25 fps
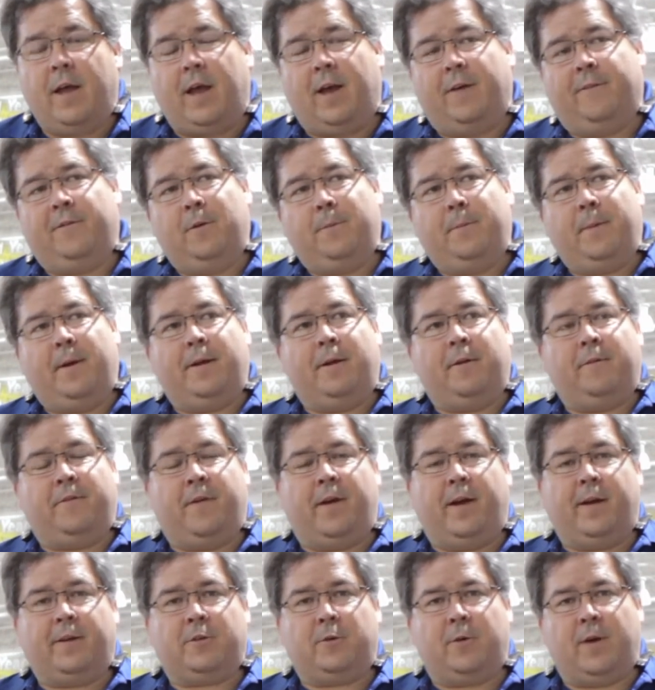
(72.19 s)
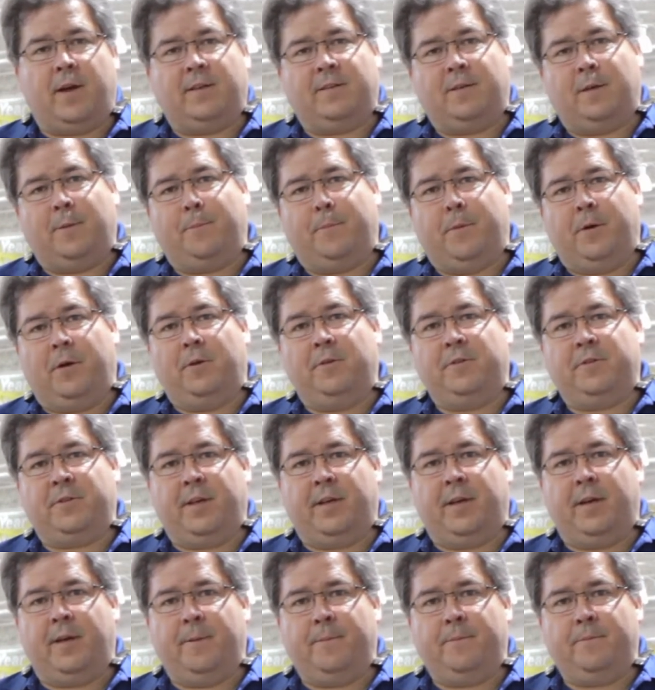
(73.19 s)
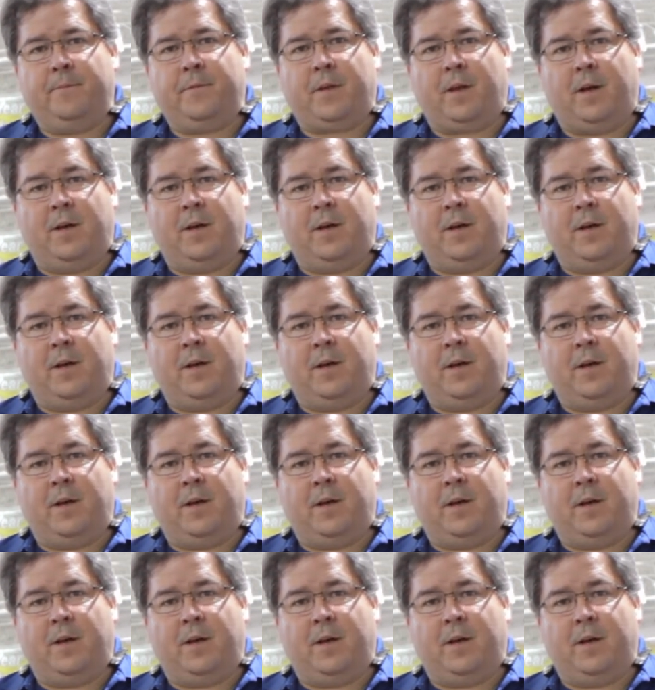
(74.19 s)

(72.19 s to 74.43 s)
Every manufacturer has a built-in